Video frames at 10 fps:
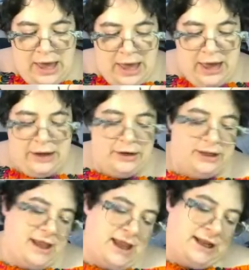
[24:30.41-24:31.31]
and
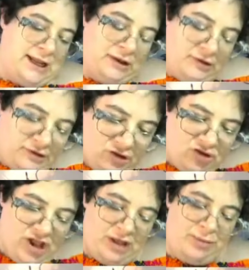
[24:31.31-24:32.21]
getting it into the
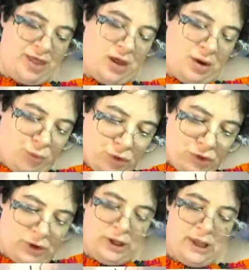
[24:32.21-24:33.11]
shape that I want,